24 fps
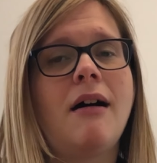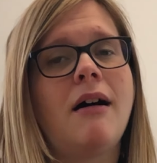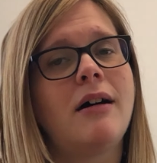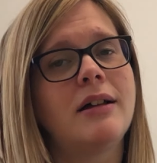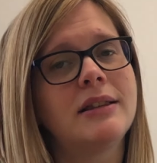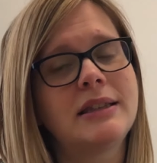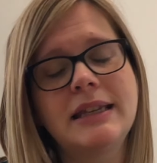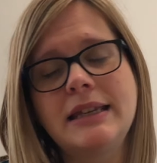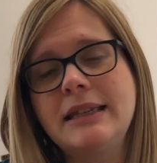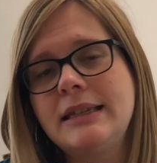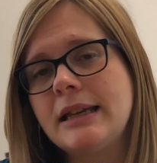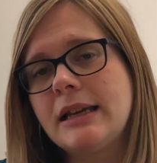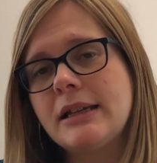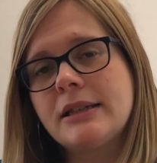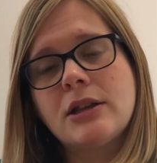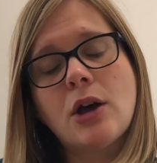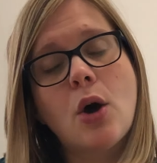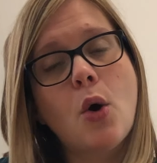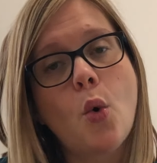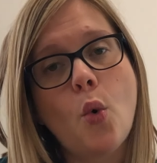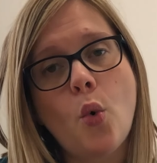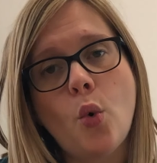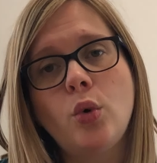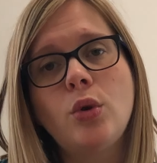Our details are
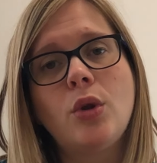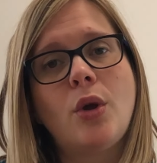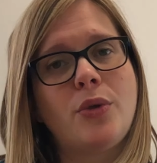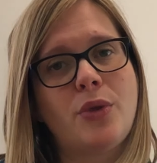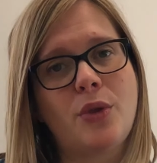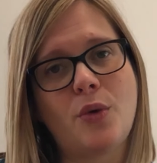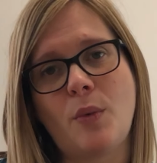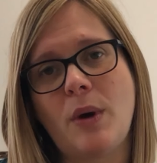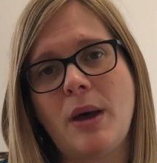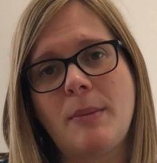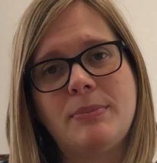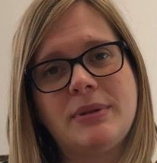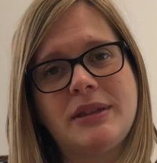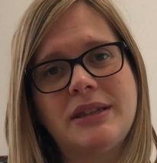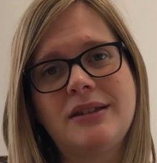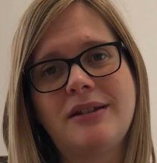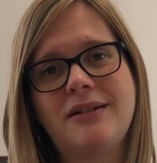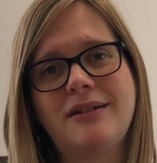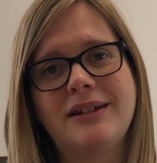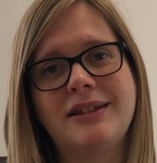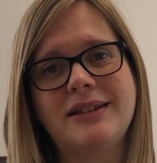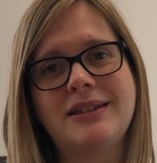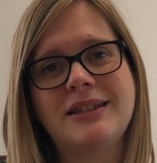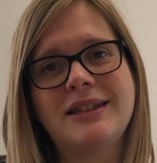all on the
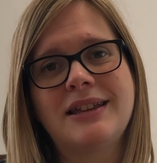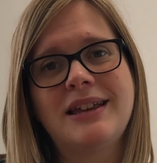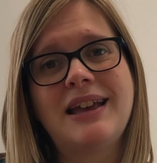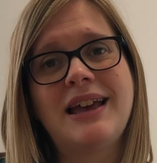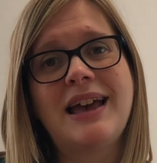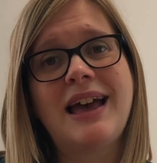website.